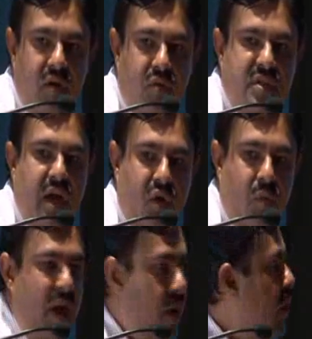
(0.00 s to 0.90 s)
and to send to
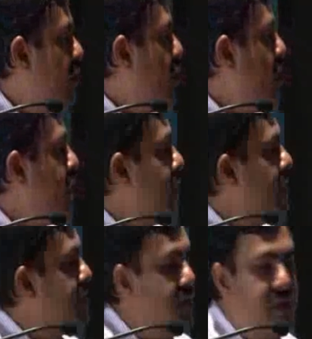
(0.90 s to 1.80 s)
Bangalore for
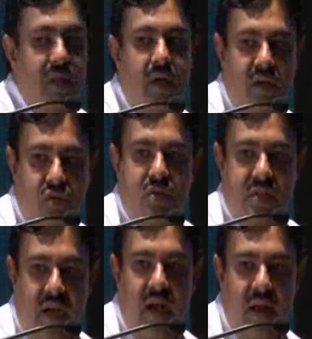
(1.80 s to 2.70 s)
integration with the actual
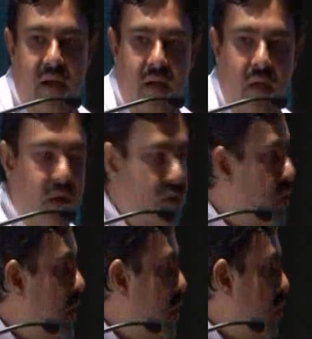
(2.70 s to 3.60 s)
satellite.
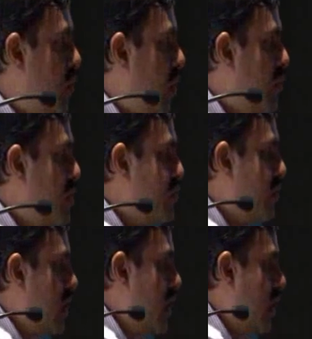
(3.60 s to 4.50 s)
So it took almost
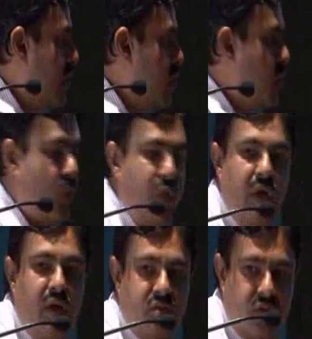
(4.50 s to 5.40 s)
1.5 to 2
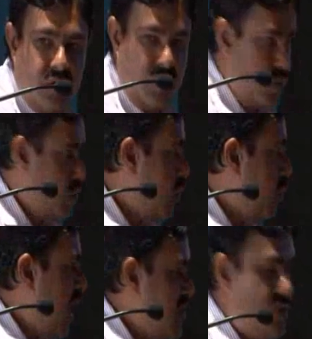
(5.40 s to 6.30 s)
years to
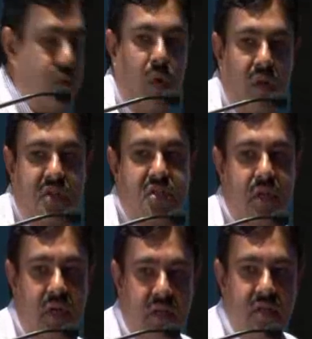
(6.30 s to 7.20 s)
pass through all these
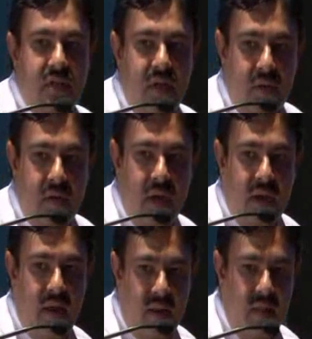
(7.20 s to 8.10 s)
stages and
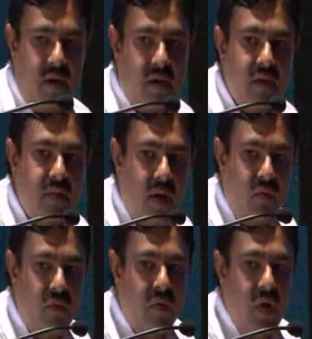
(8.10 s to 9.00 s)
declare that it is
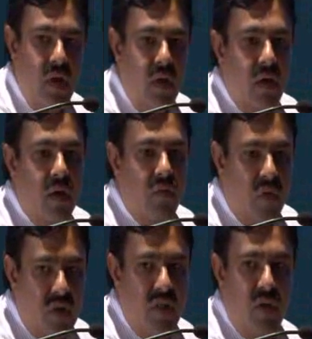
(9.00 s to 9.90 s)
now
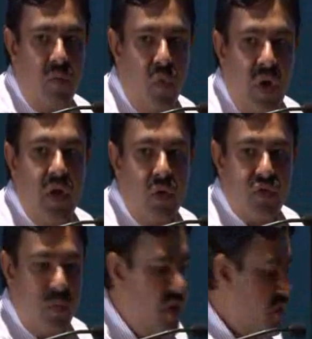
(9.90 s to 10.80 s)
worthy of going into
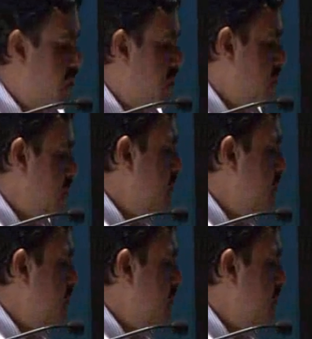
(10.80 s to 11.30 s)
space.